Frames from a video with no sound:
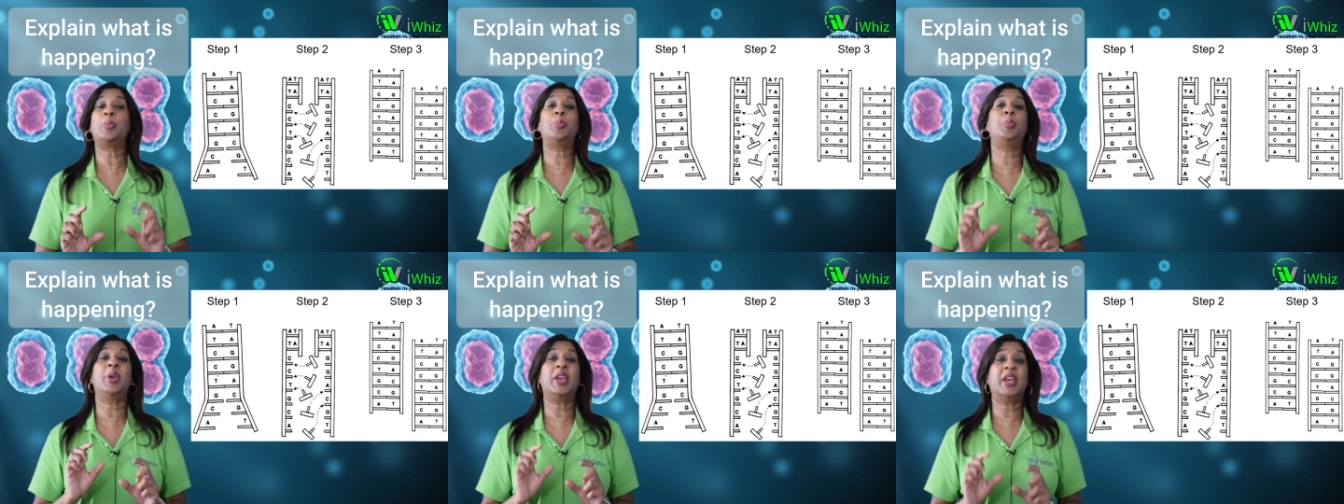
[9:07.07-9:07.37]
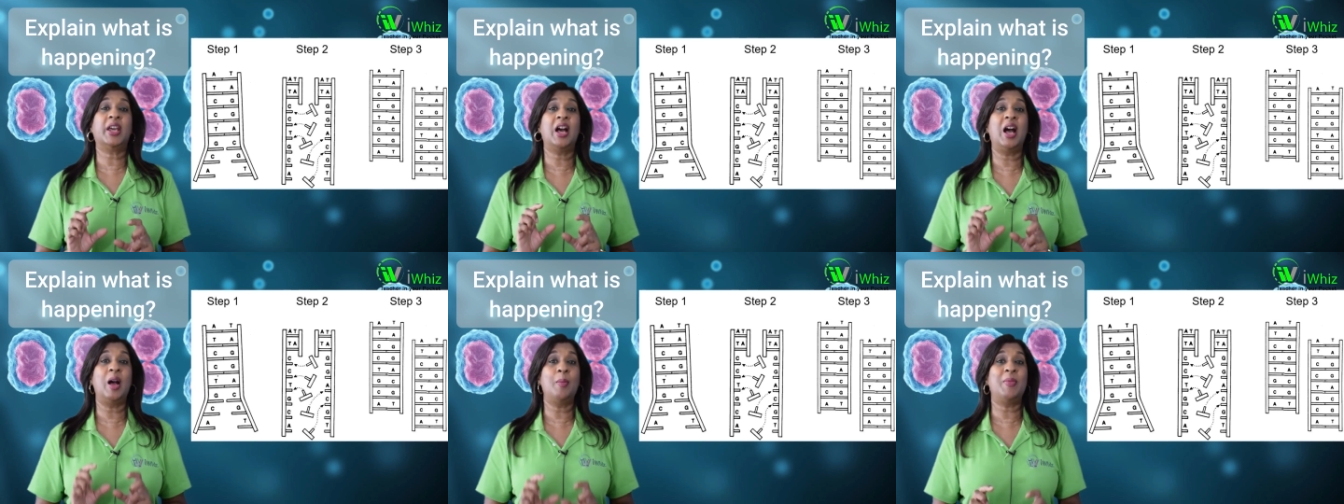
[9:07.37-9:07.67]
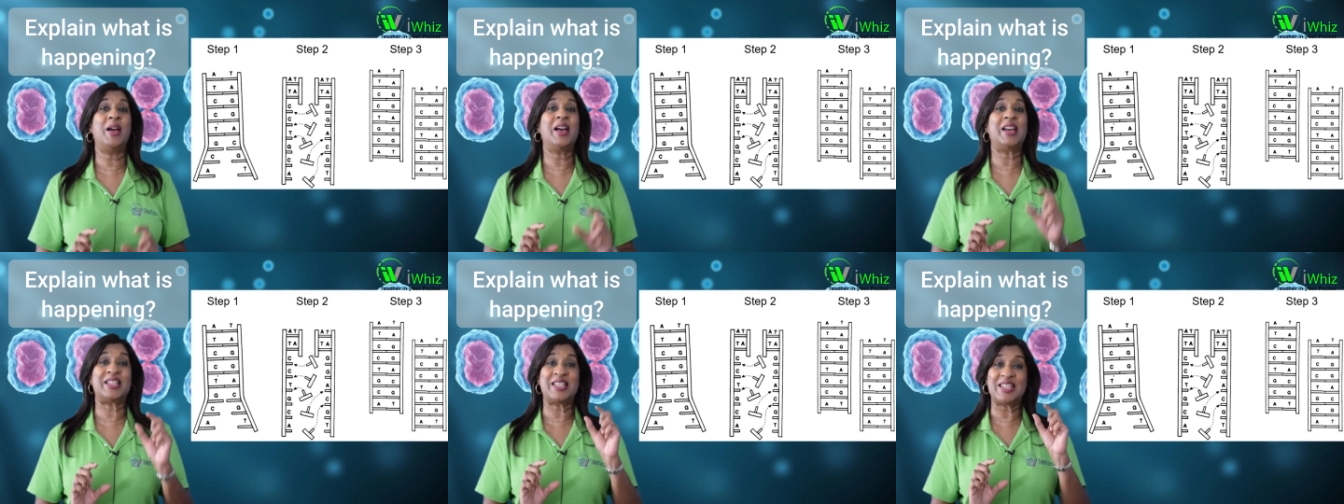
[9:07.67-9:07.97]

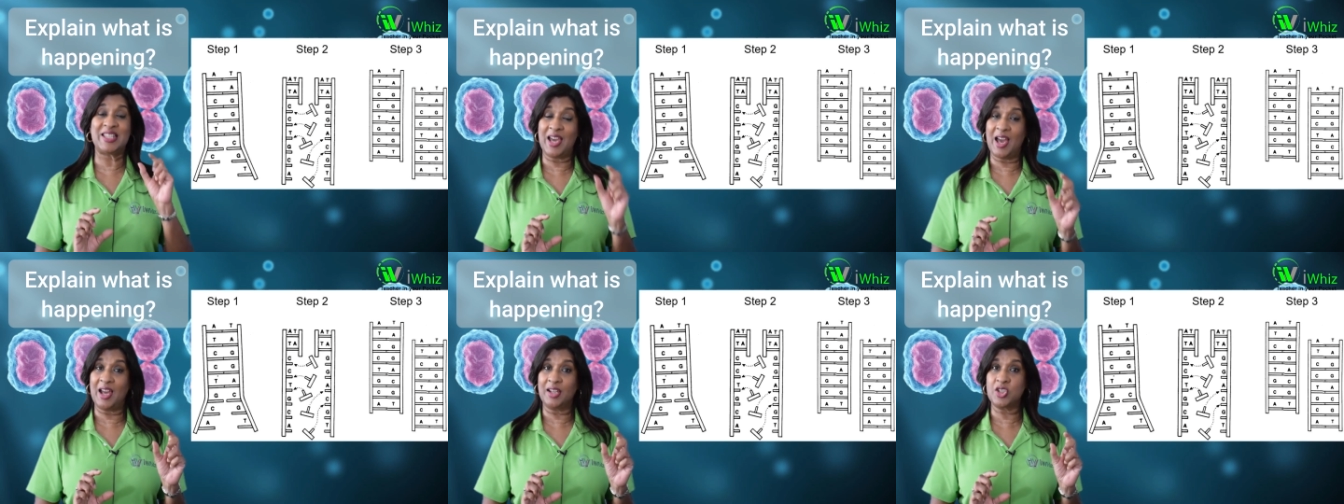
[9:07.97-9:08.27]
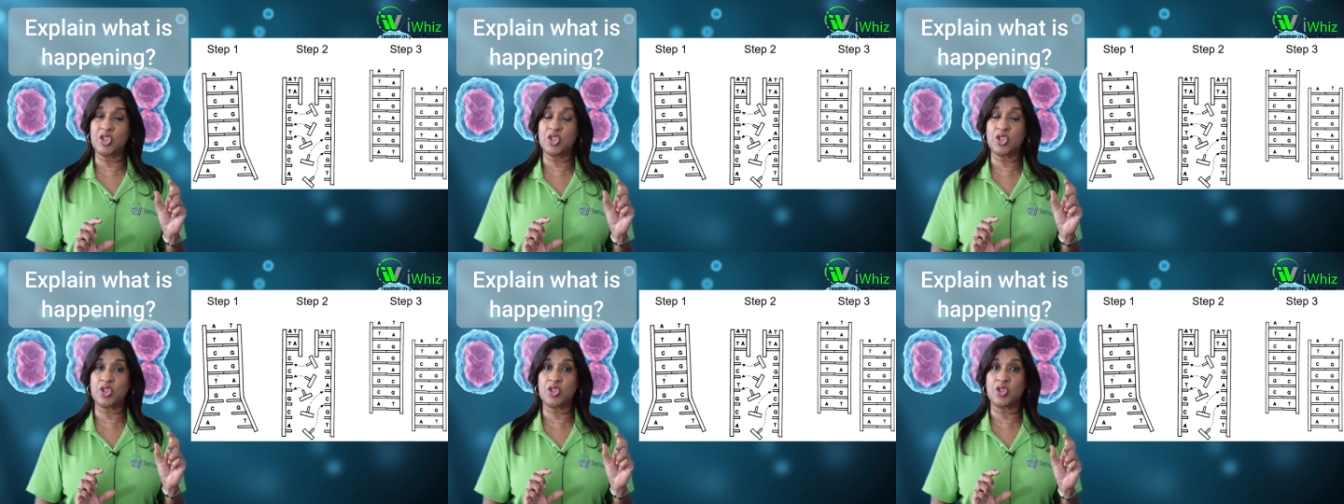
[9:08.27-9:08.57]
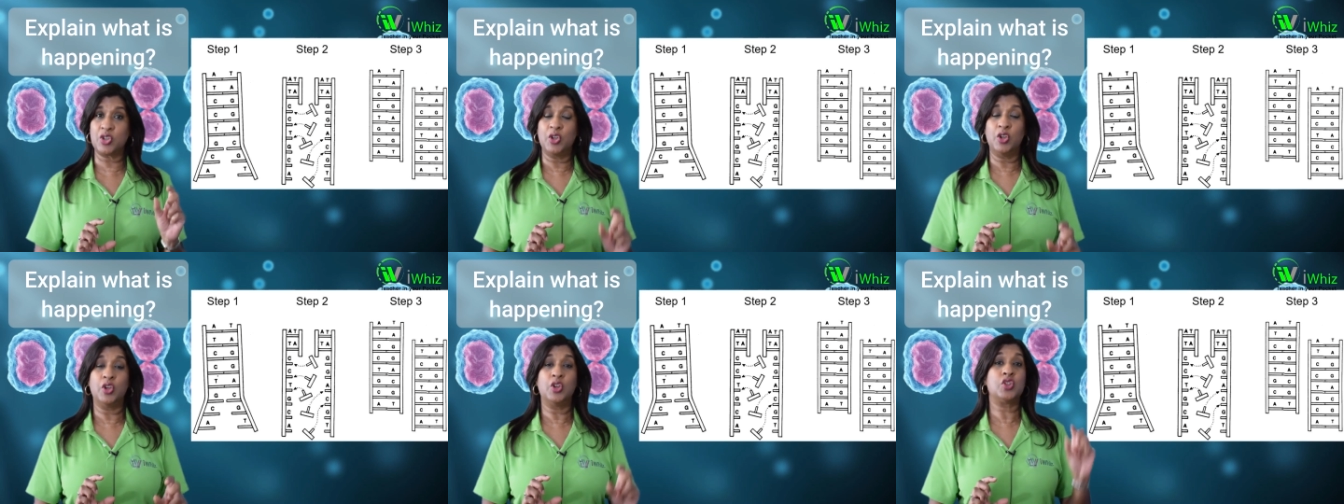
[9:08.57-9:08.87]
become
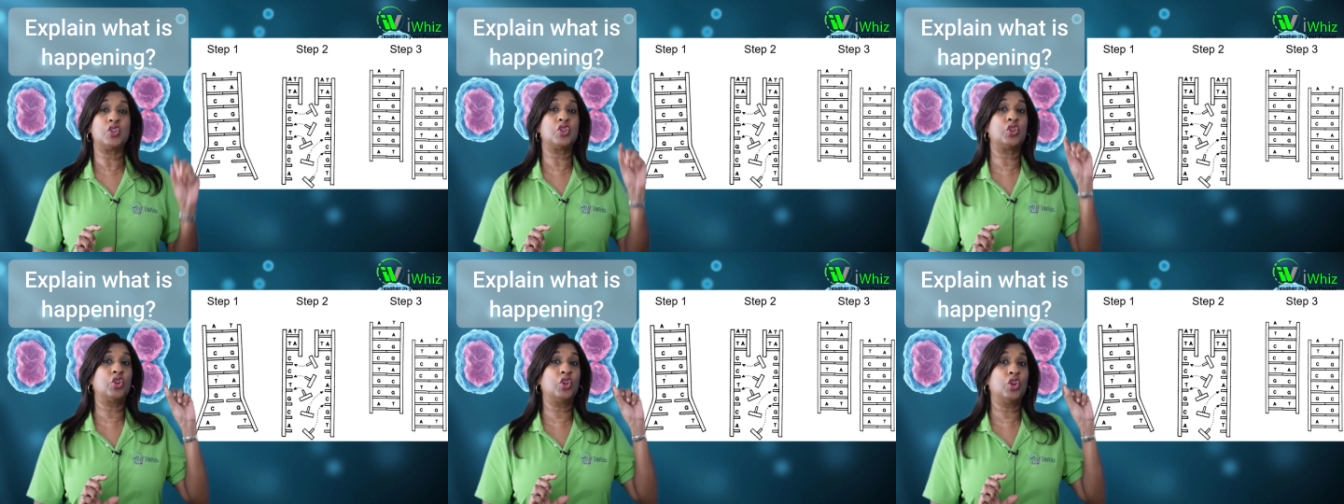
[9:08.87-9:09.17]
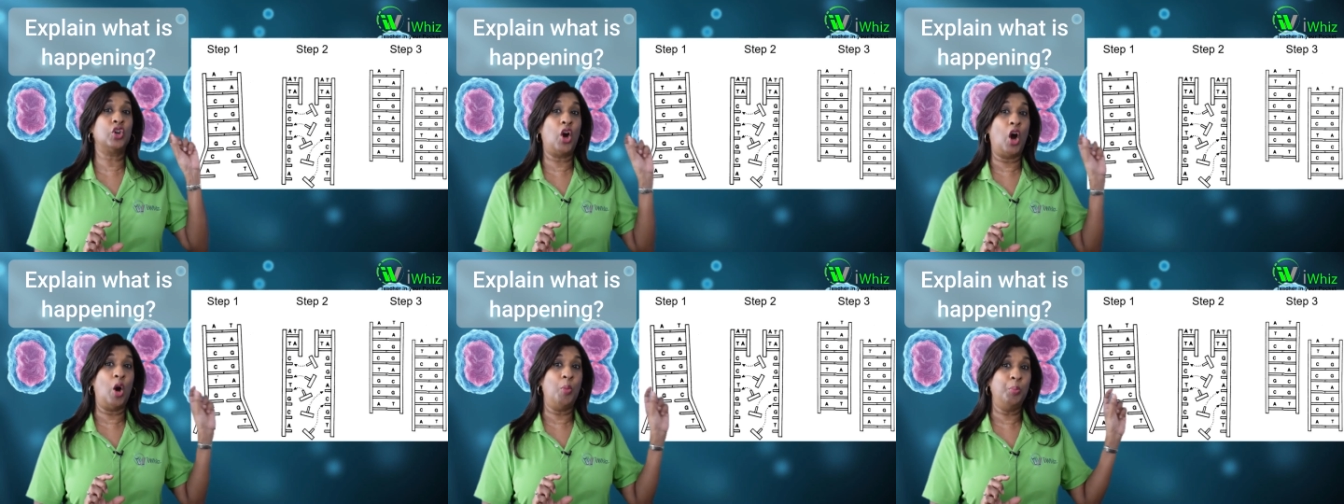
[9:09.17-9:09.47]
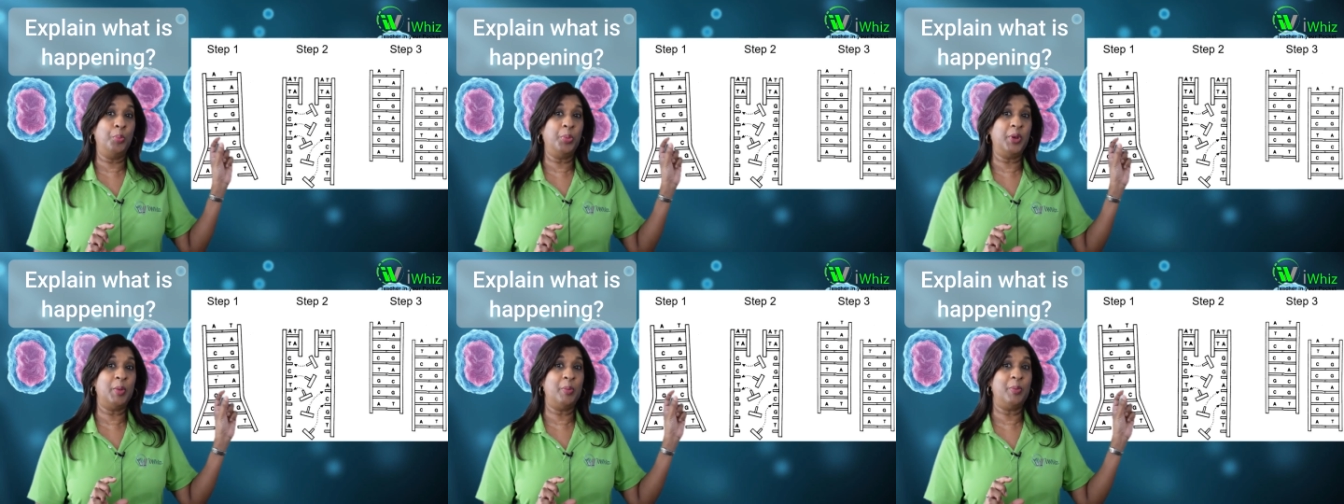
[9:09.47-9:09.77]
attached to
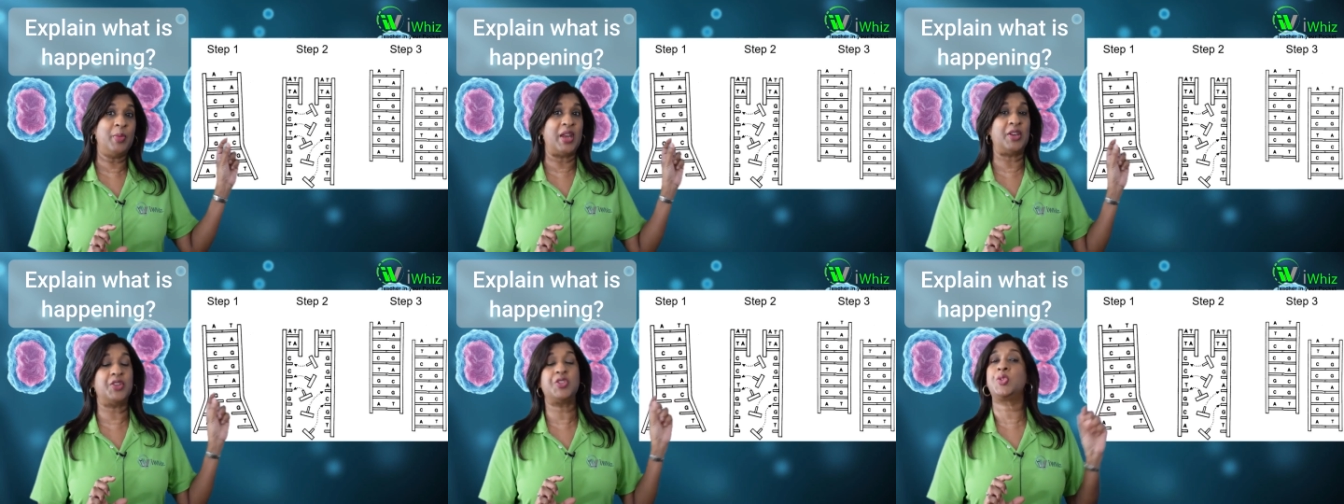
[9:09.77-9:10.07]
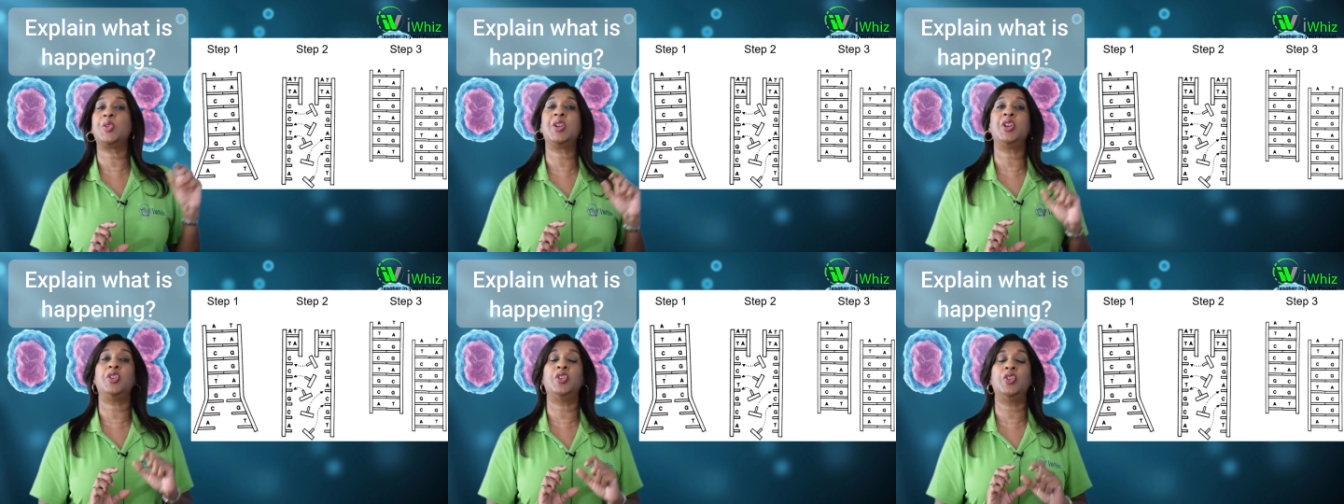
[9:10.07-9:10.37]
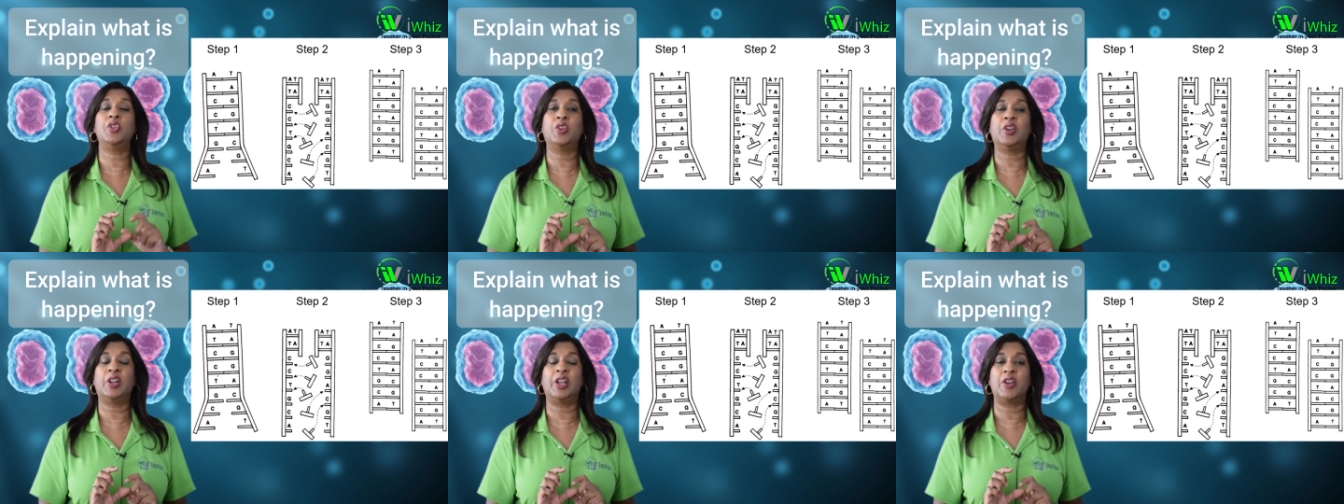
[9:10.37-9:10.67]
complementary
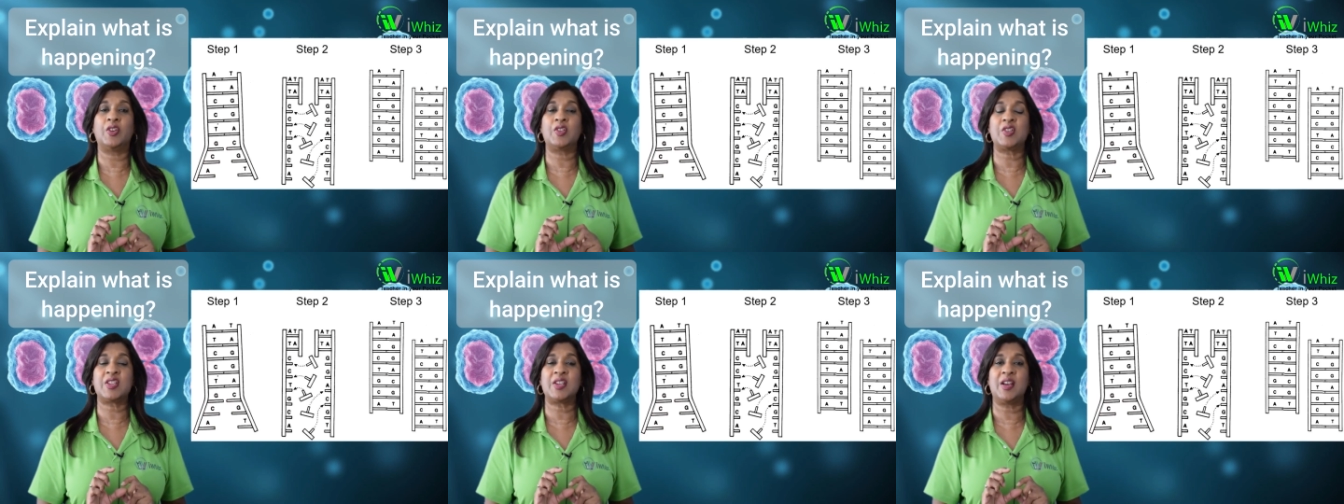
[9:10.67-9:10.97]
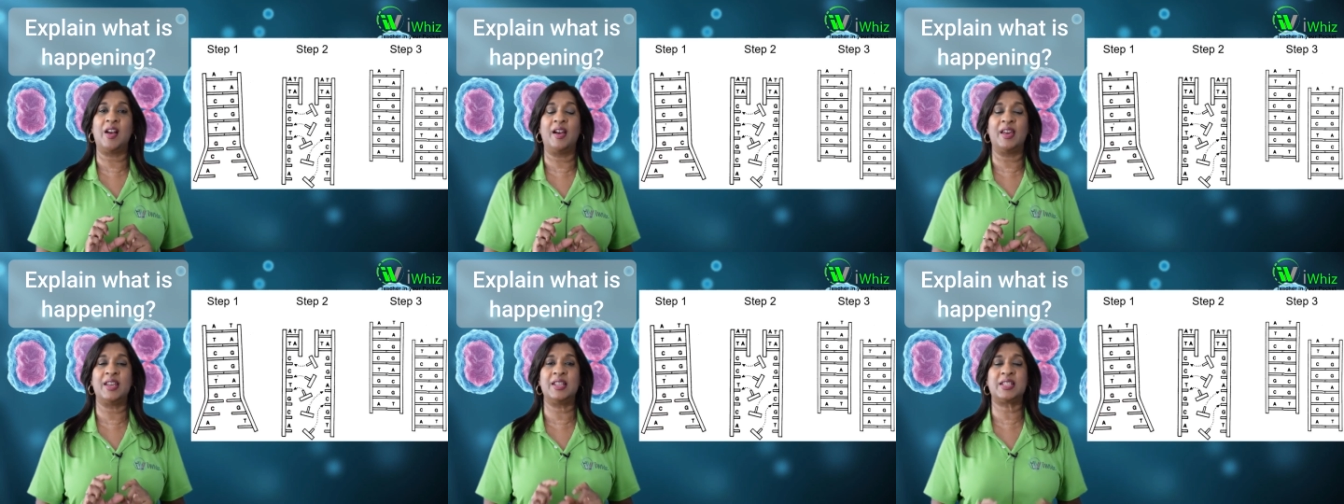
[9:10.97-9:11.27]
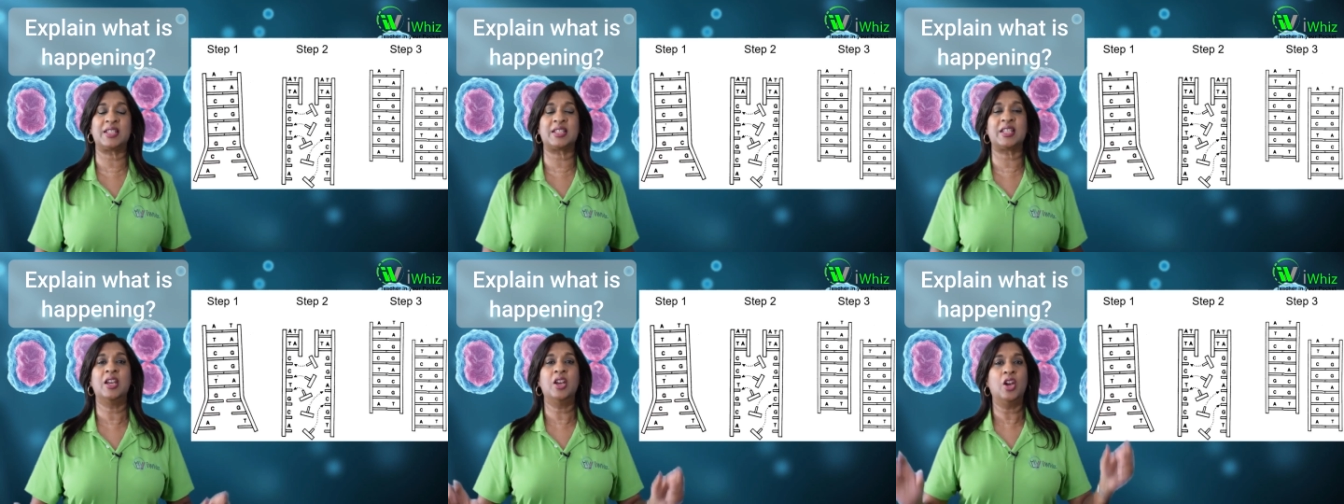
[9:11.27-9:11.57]

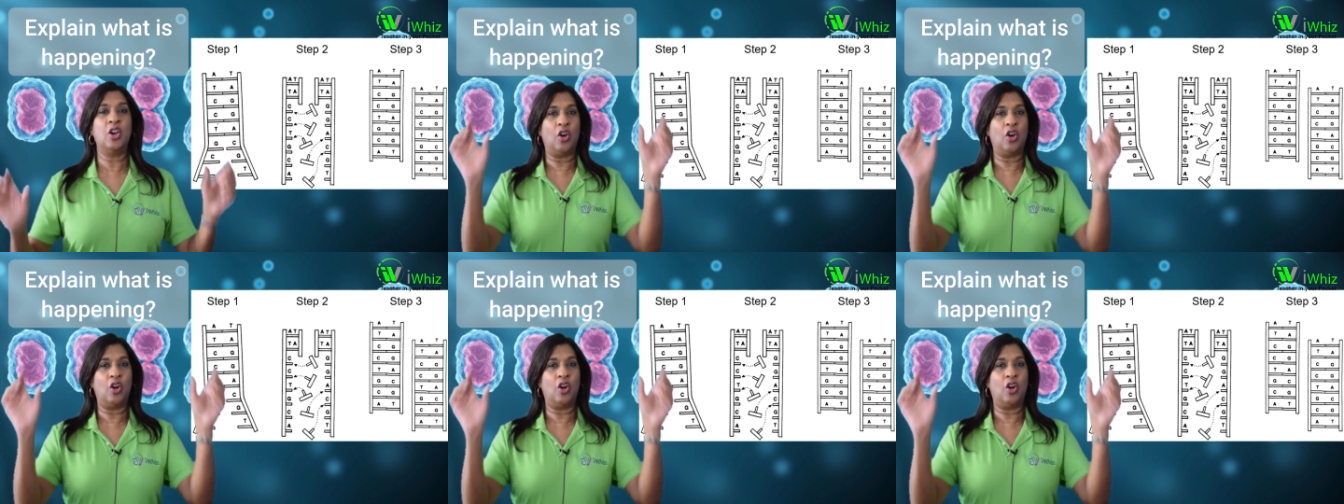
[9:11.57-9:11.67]
nucleotides